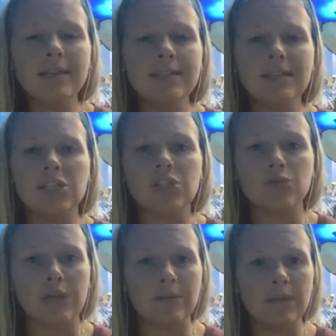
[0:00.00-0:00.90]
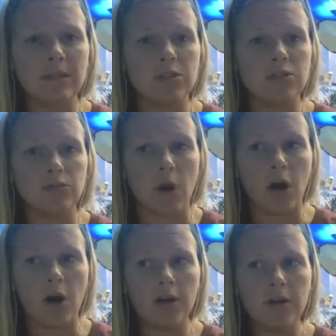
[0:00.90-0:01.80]
it's extremely
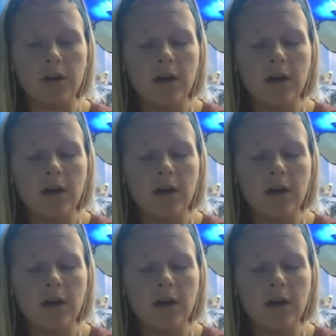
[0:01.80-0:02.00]
strong,